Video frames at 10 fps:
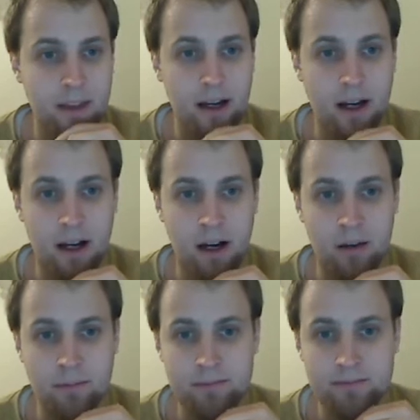
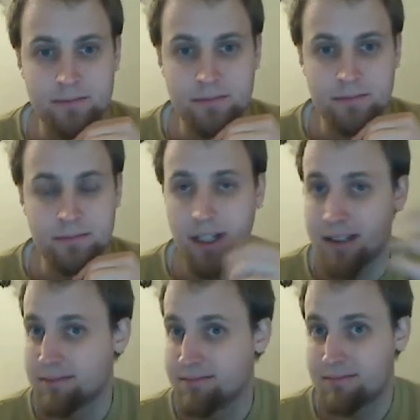
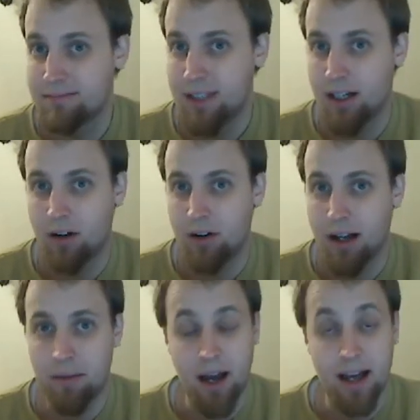And, you know,
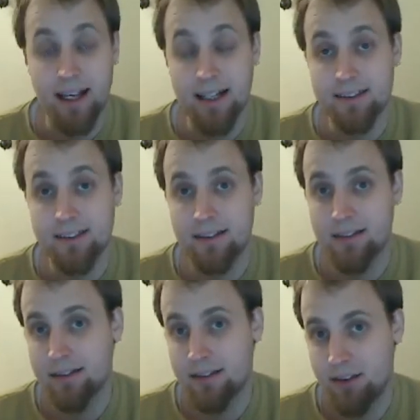I guess
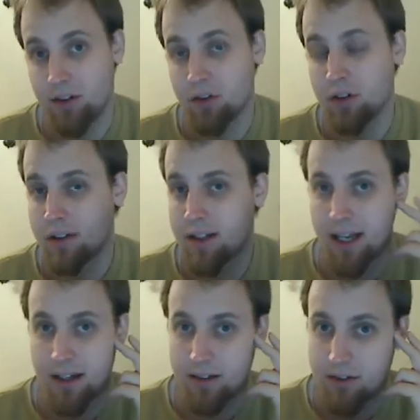you could
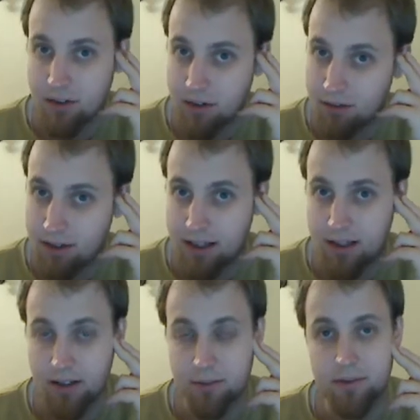get into the
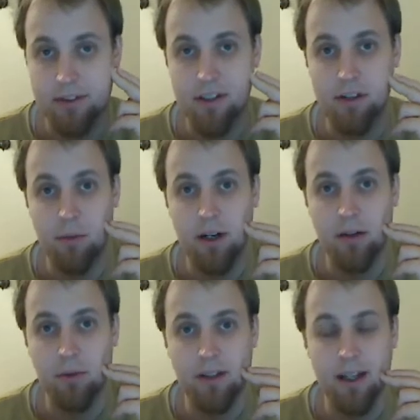ridiculous position where
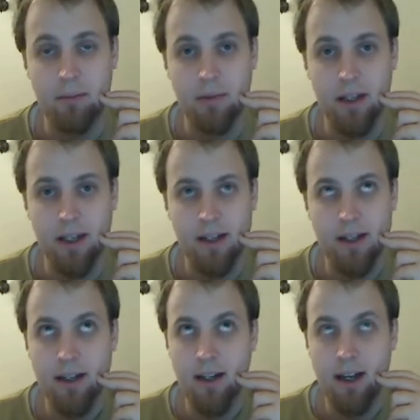you would then be
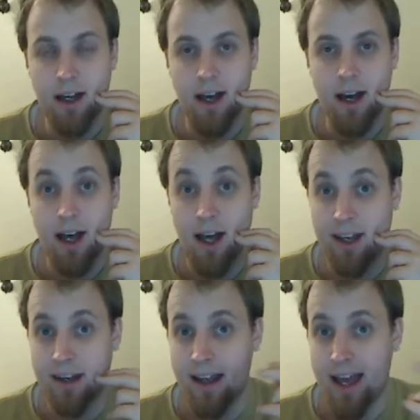
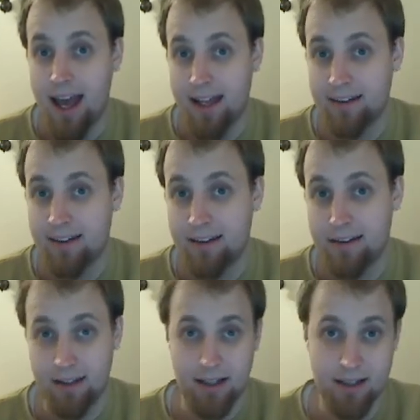an
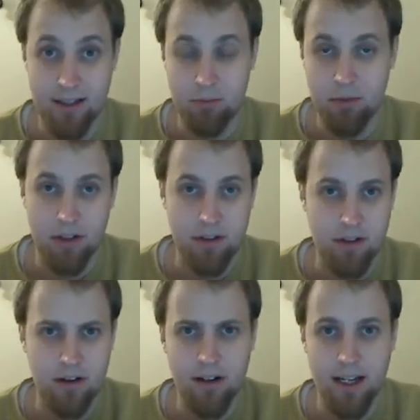anti-theist because
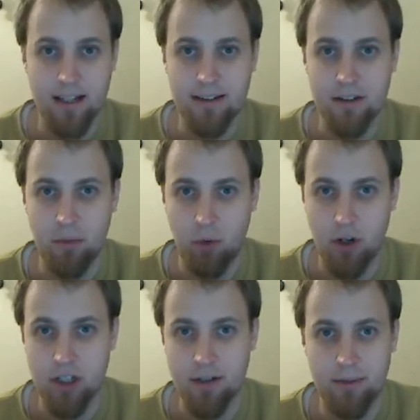you're against the
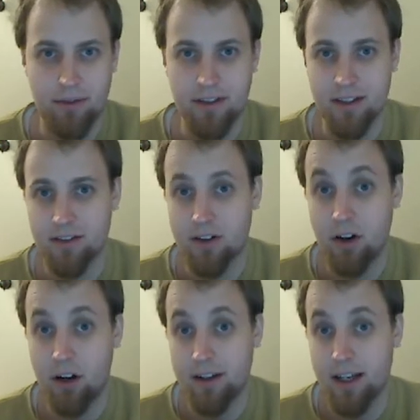worship of this
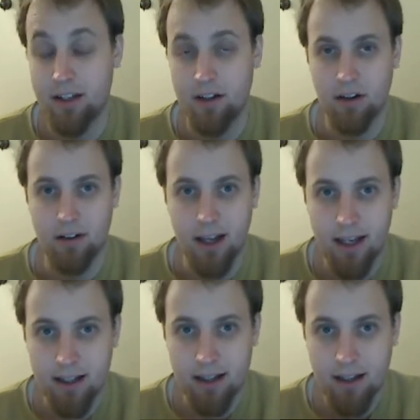god that you don't like,